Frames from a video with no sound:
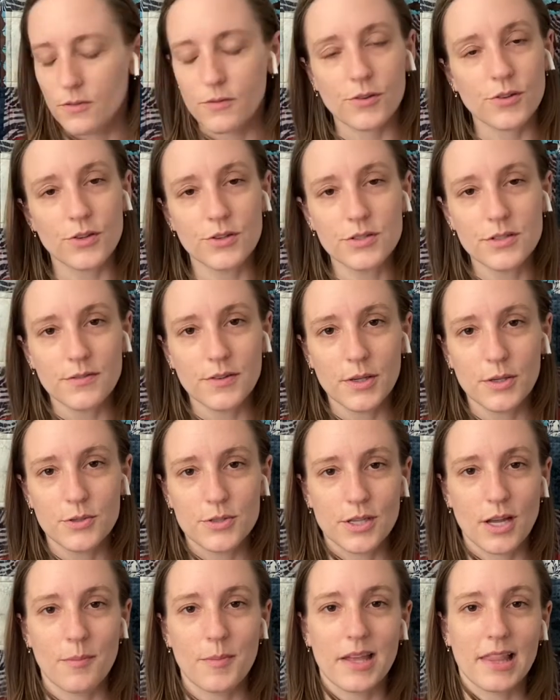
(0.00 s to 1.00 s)
For those of you who
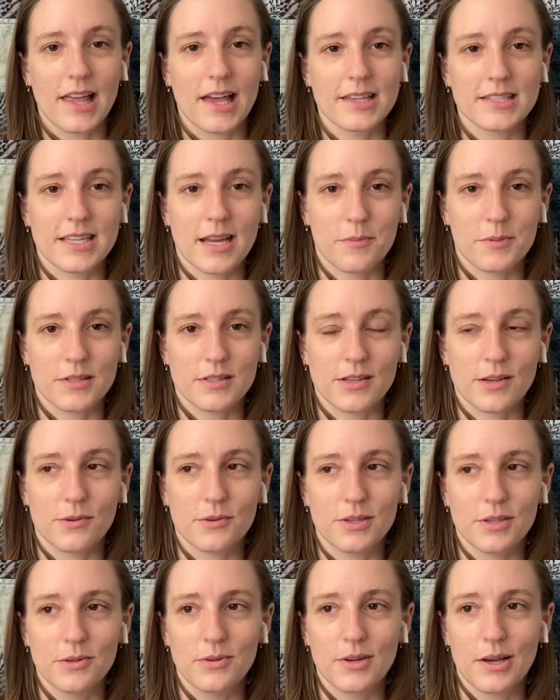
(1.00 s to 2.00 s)
saw my last
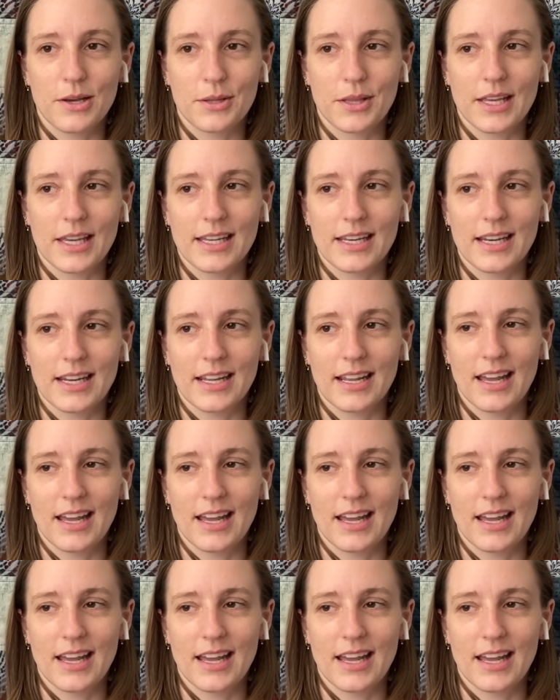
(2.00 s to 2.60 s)
episode, you know that